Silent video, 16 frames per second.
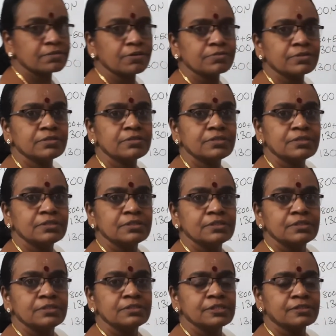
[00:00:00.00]

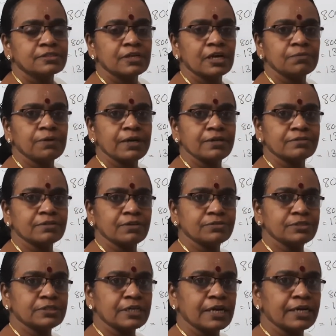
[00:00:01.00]
1600 minus
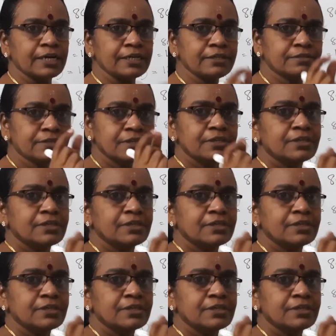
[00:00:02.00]
1300 is